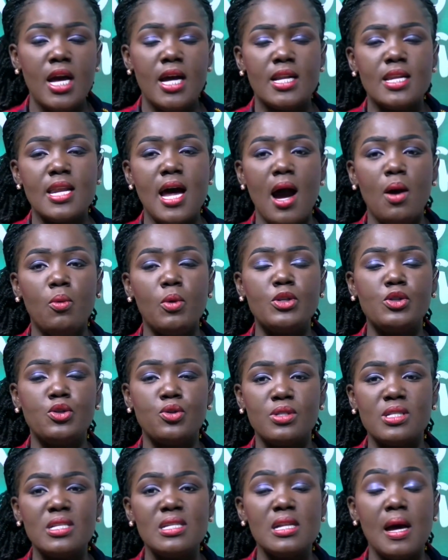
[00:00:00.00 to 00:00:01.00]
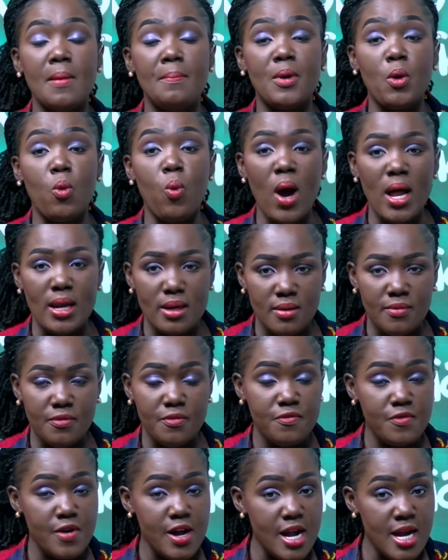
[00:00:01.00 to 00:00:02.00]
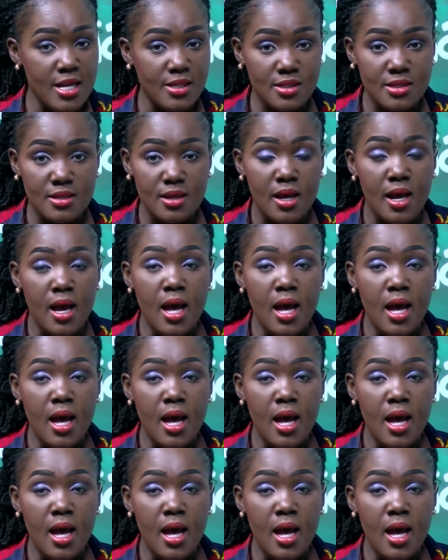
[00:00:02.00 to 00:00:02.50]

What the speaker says: Na what you see number one. First.